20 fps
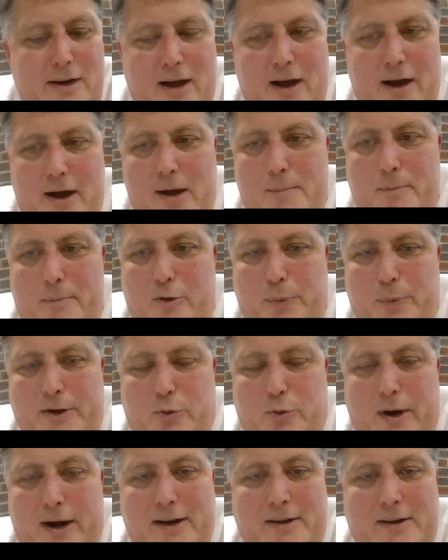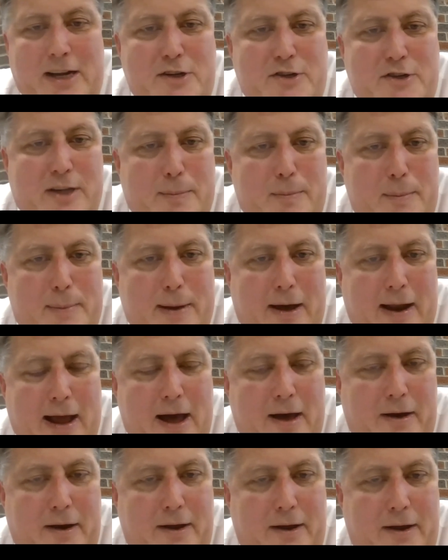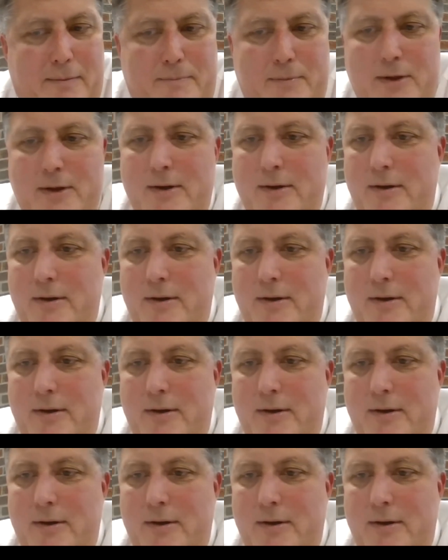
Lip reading: Because we try to teach them about how to